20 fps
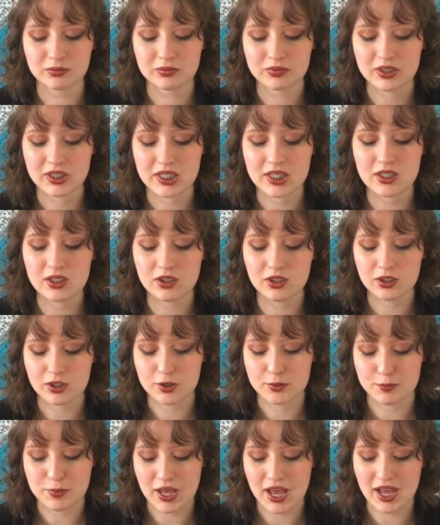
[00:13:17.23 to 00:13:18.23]
he
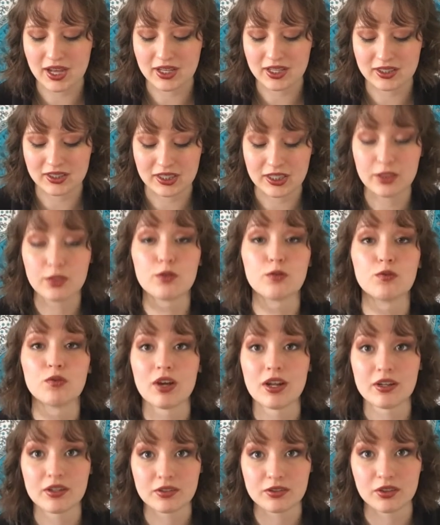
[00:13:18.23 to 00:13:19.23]
looked back at like the
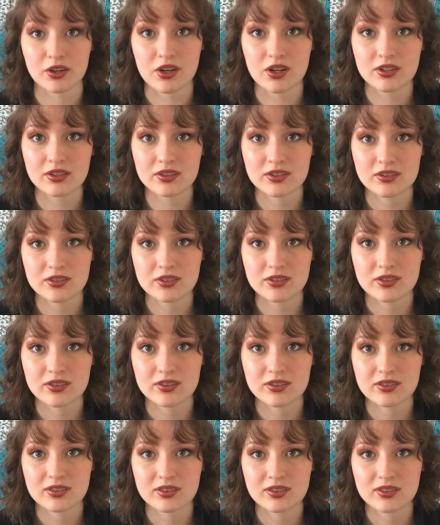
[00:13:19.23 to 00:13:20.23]
Renaissance,
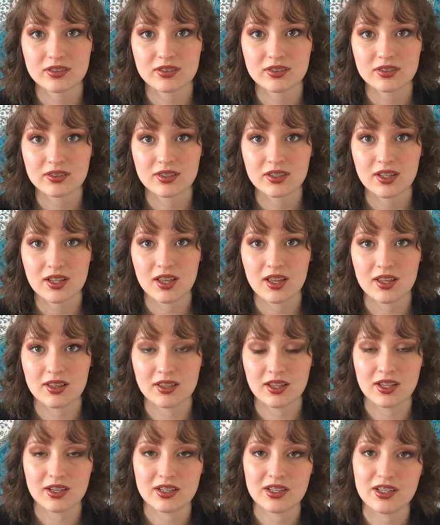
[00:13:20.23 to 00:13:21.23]
and
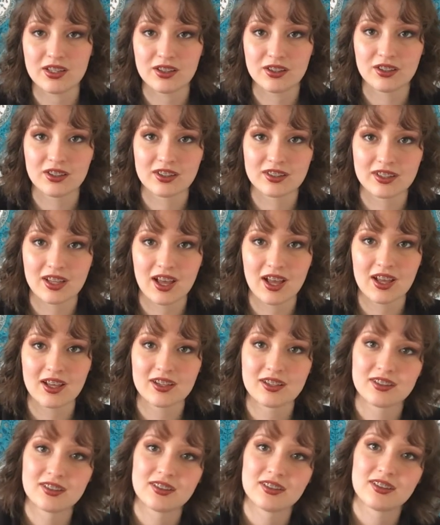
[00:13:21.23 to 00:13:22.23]
then he looked at
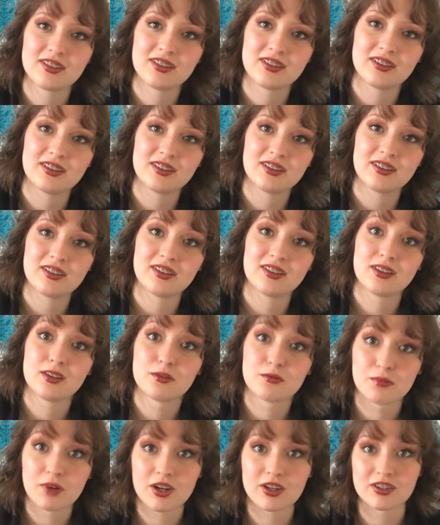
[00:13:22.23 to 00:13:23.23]

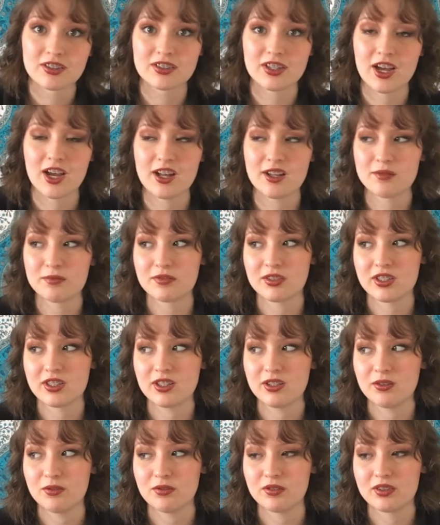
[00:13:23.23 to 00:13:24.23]
modern times, and
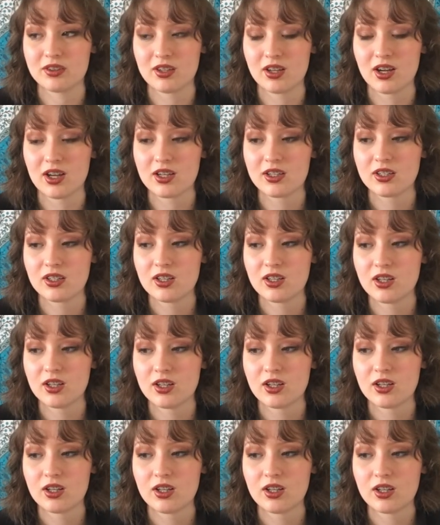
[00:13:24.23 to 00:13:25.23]
he thought,
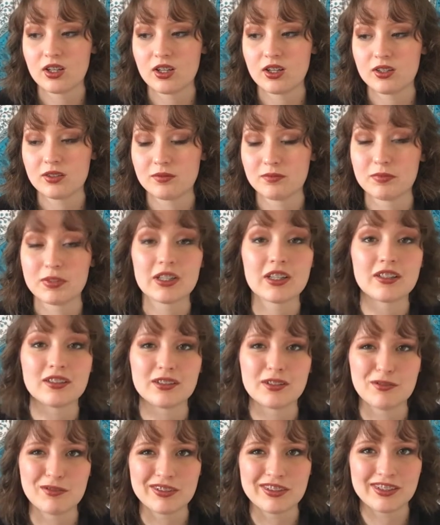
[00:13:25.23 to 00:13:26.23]
because
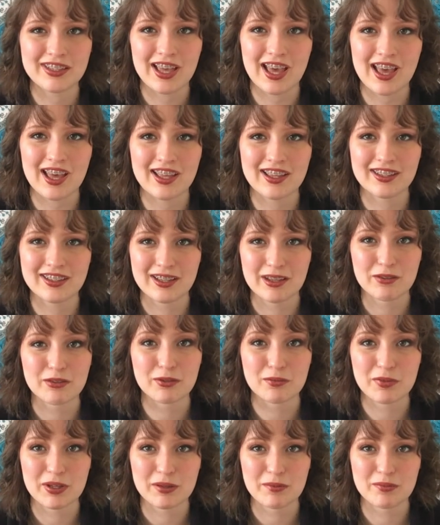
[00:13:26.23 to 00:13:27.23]
he was gay, that was
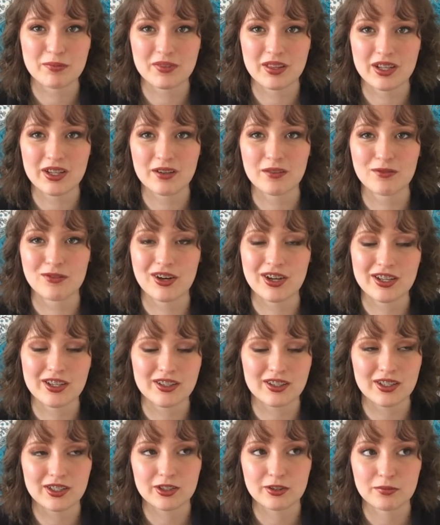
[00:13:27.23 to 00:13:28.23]
a big thing of why he
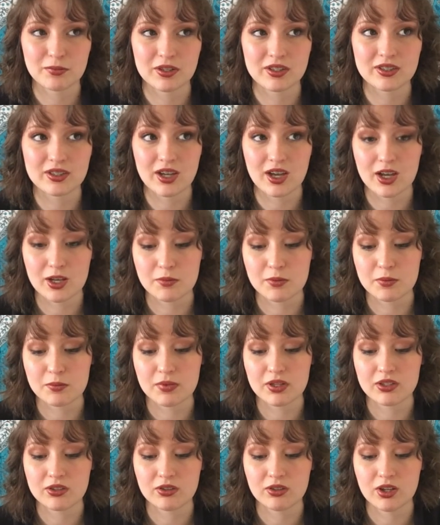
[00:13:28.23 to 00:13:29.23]
like spent time in
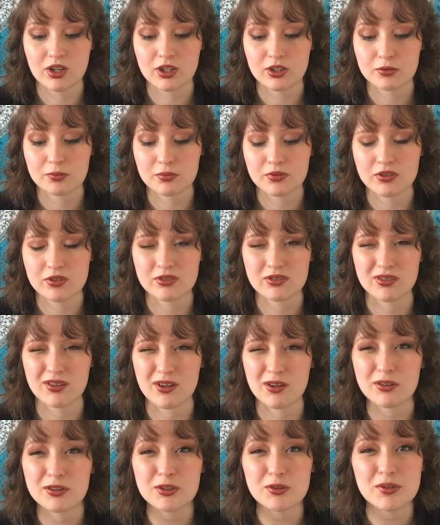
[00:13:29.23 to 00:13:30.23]
mental hospitals.
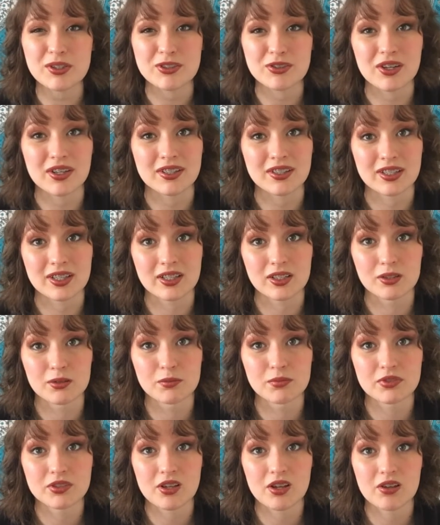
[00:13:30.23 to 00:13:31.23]
Also, he tried to kill
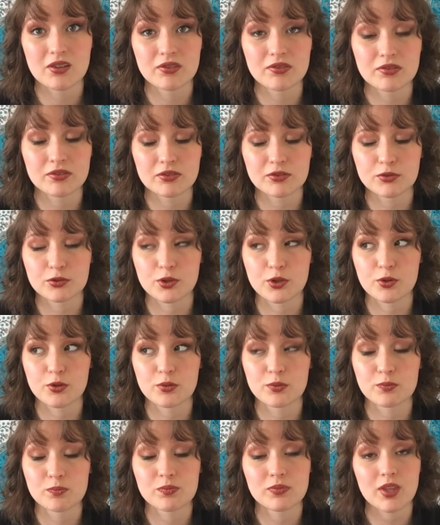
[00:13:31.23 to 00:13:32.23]
himself, so
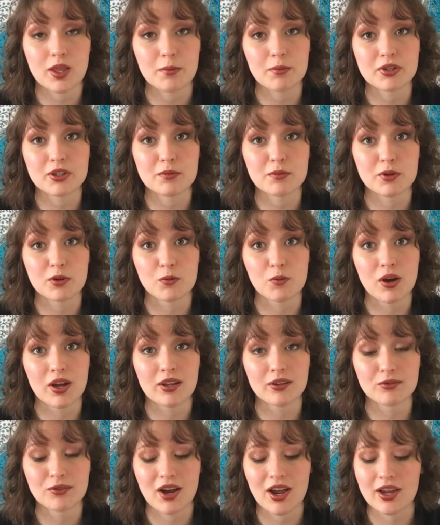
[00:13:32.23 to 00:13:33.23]
that must have been a
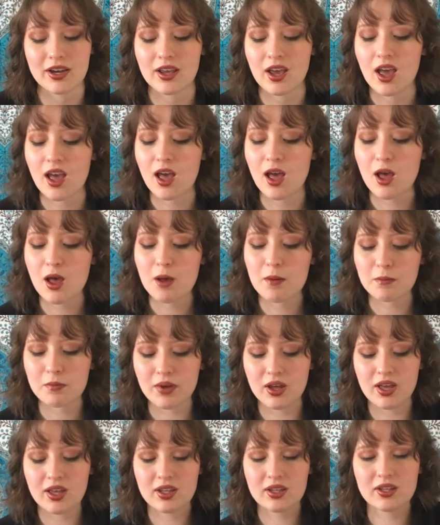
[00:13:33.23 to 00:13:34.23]
wild ride.
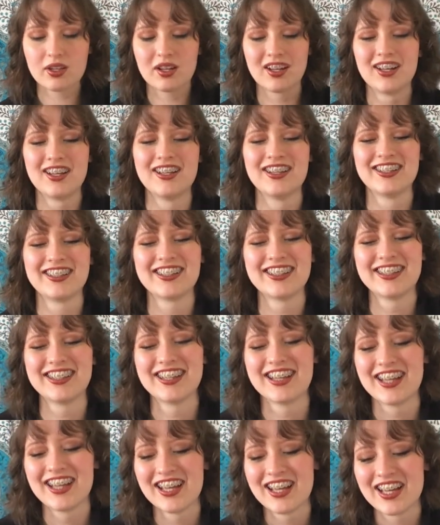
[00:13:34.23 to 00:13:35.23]
But
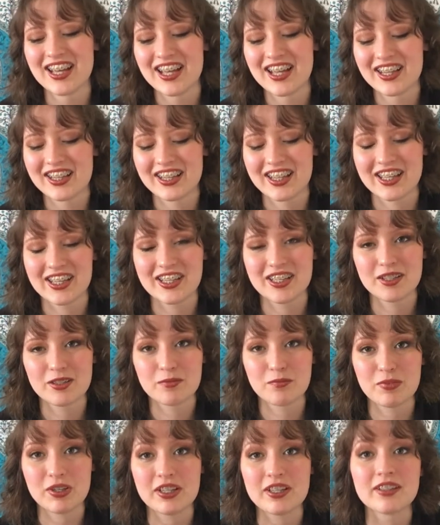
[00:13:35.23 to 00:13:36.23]
like
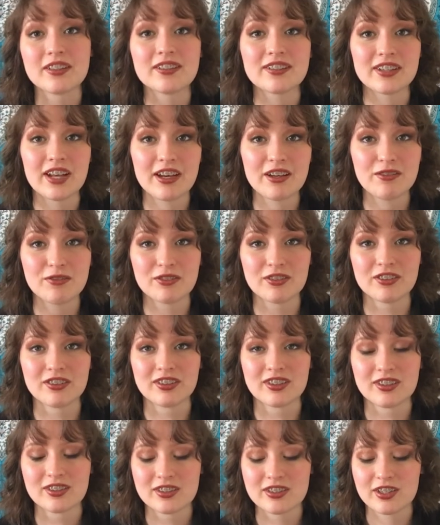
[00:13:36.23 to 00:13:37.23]
being
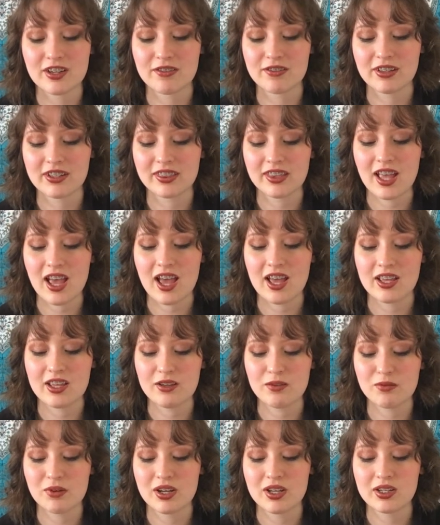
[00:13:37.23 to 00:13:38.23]
stifled and stuff like that,
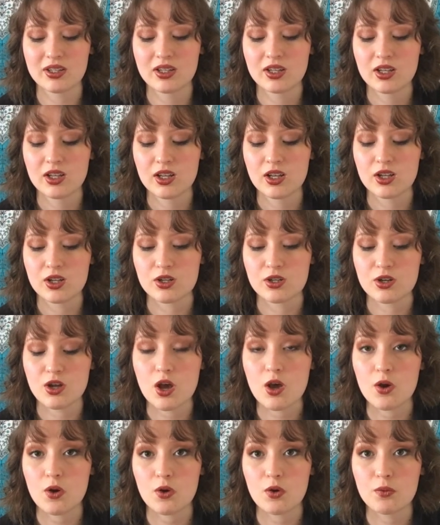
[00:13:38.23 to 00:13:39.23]
he went,
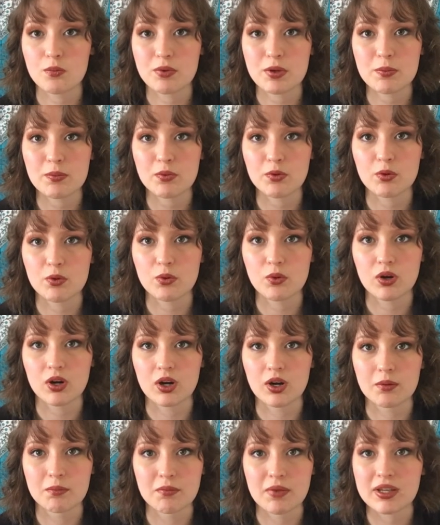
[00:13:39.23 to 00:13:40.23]
no, people who
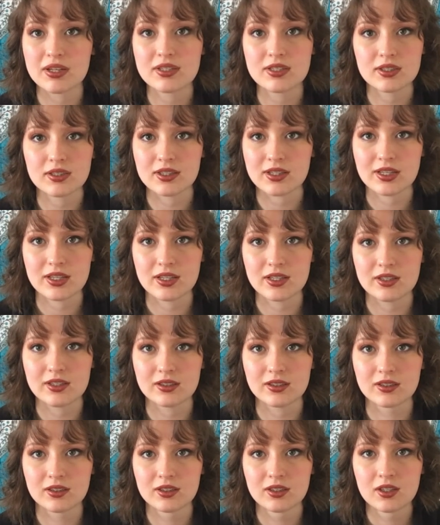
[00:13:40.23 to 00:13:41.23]
are mentally
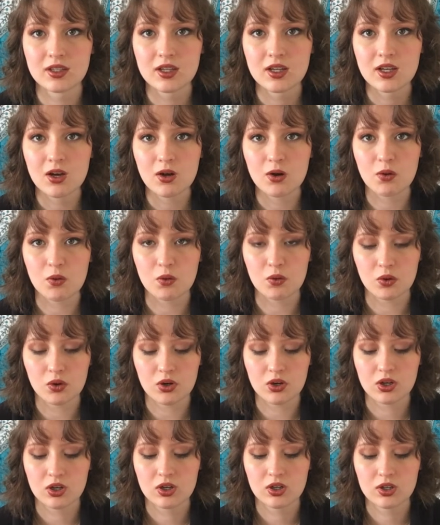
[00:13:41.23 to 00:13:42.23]
ill
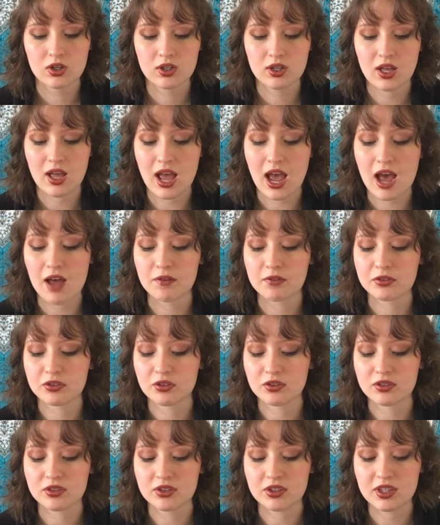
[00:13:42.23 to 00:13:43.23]
or have
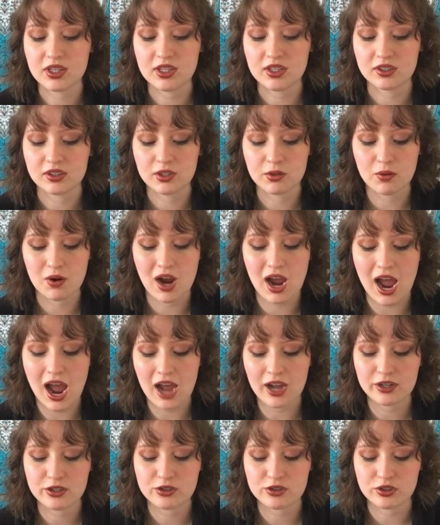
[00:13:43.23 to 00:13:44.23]
certain things, they were
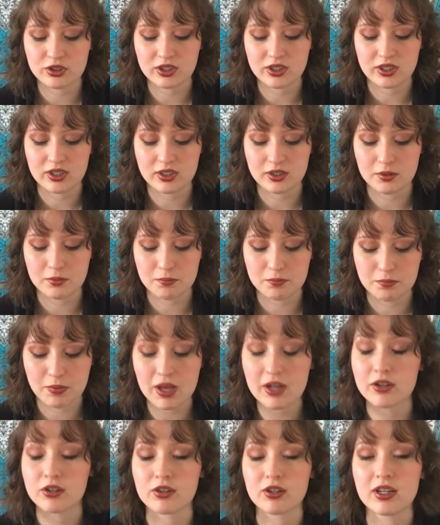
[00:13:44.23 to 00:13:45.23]
actually
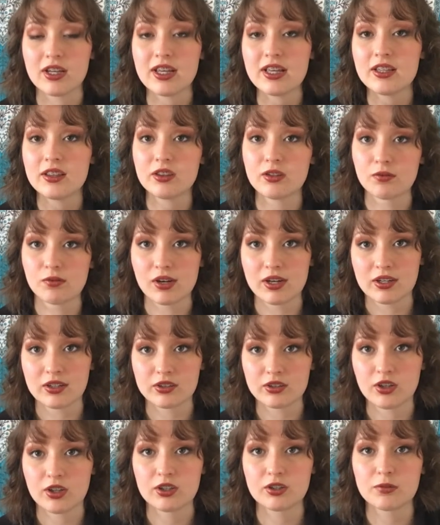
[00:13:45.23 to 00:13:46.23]
better in the
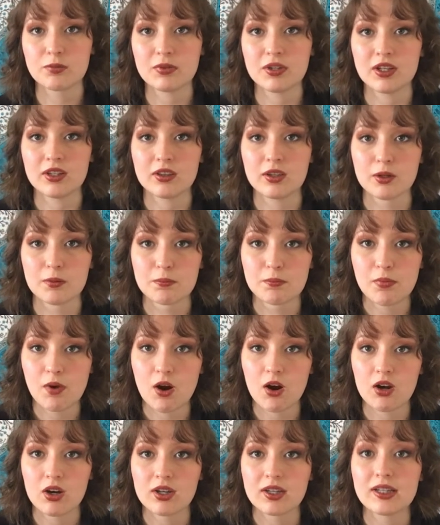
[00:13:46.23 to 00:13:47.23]
Renaissance because their
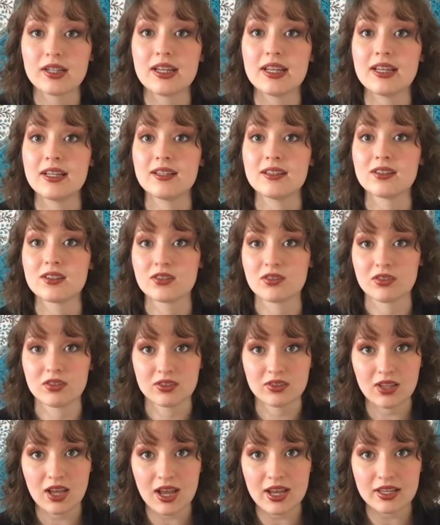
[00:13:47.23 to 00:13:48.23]
part in
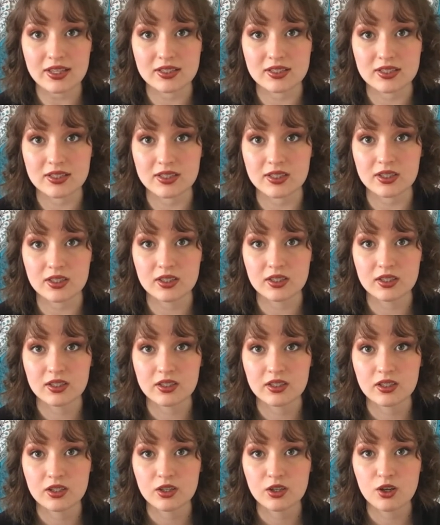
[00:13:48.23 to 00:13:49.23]
society
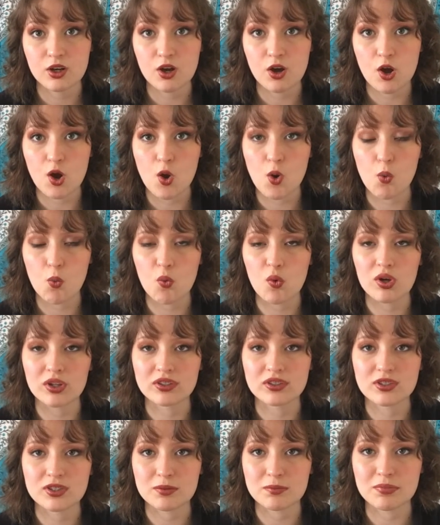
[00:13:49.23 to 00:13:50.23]

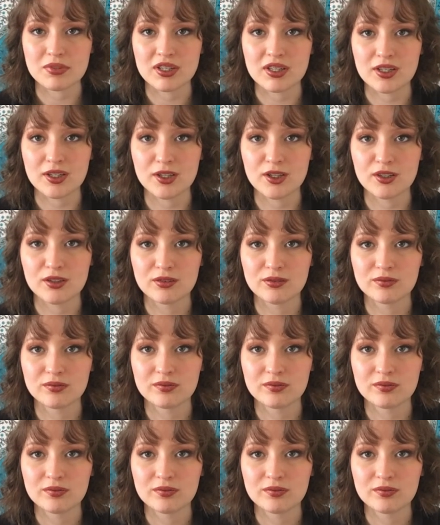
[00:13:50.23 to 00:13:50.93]
was to be